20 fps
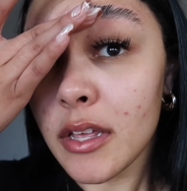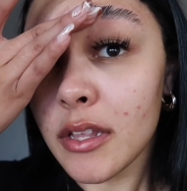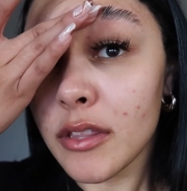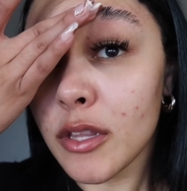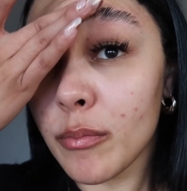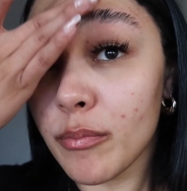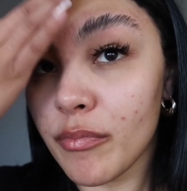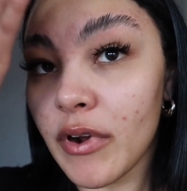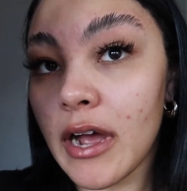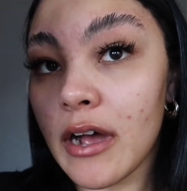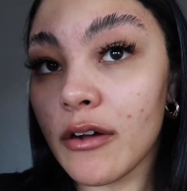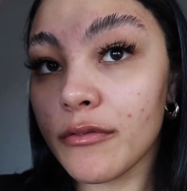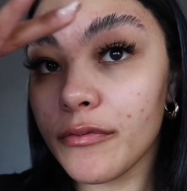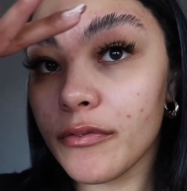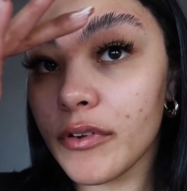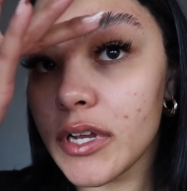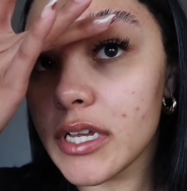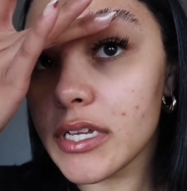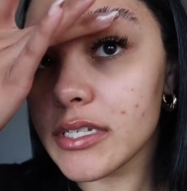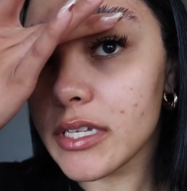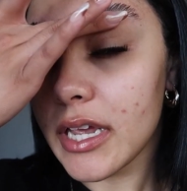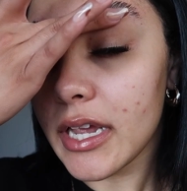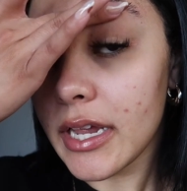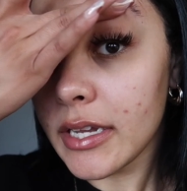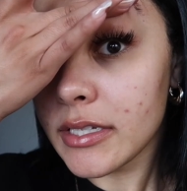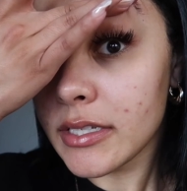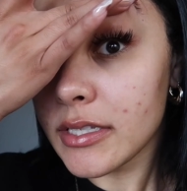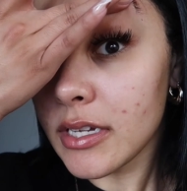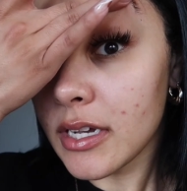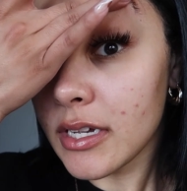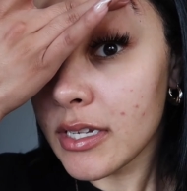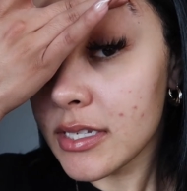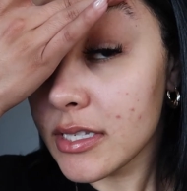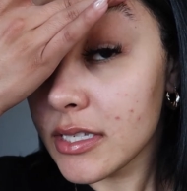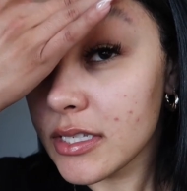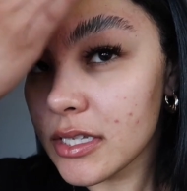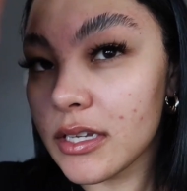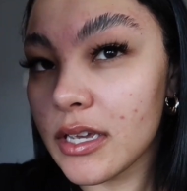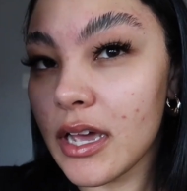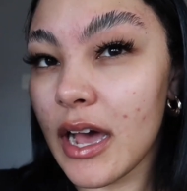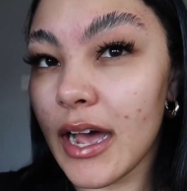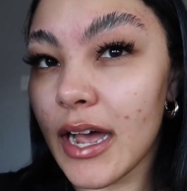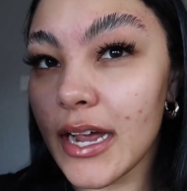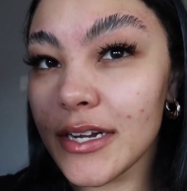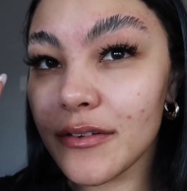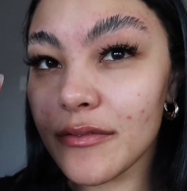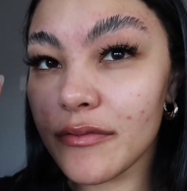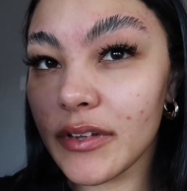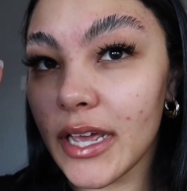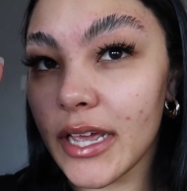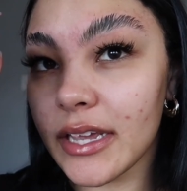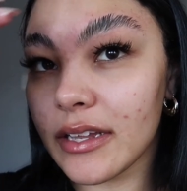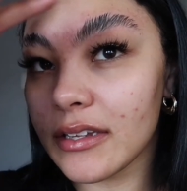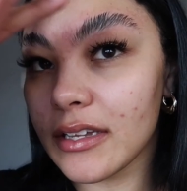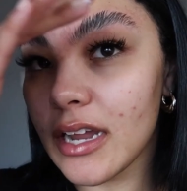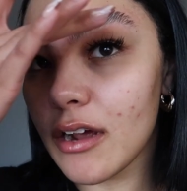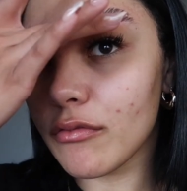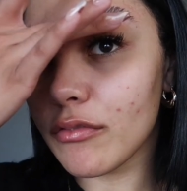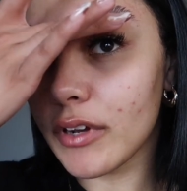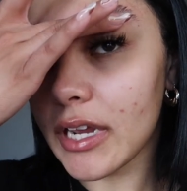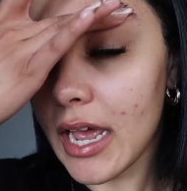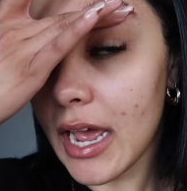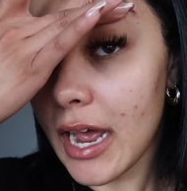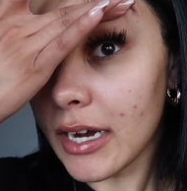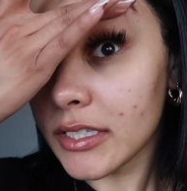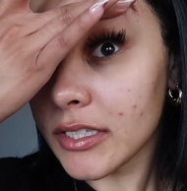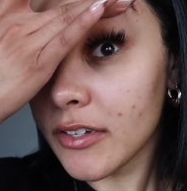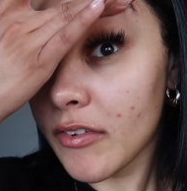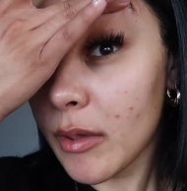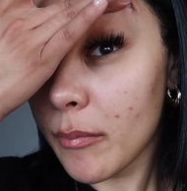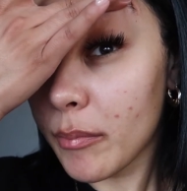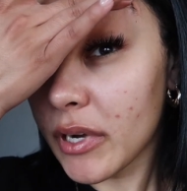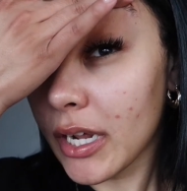the brow freeze, it does kind of like not reactivate,